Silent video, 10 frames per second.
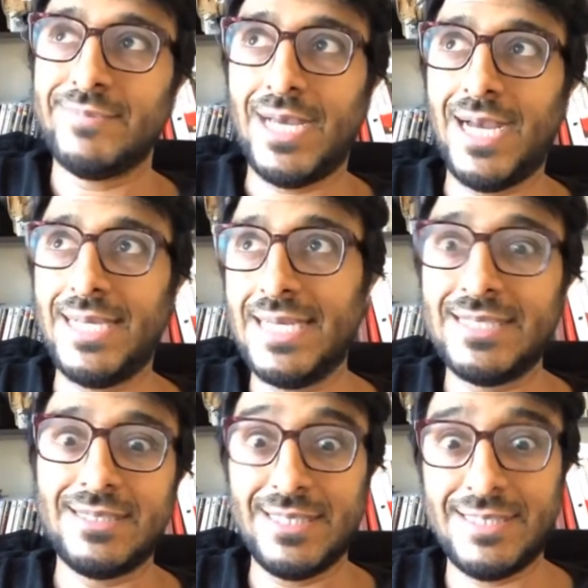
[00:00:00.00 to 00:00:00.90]
I
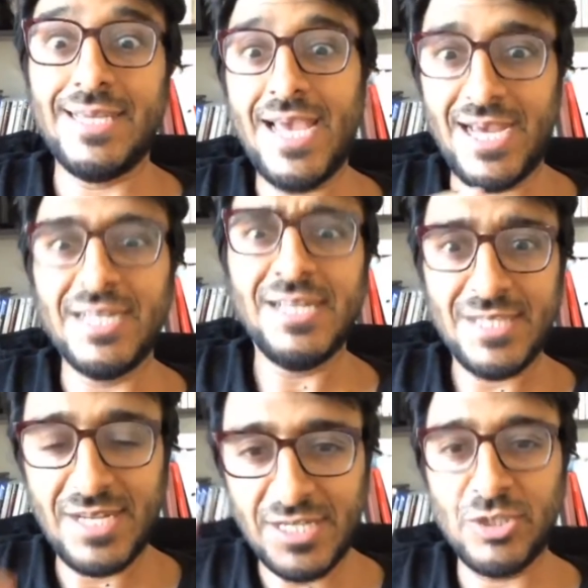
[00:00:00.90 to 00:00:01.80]
guess it's, yeah, it is
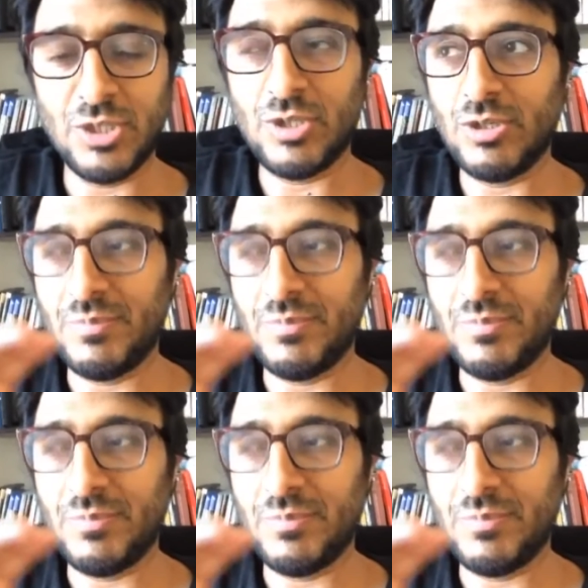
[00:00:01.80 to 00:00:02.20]
an engine called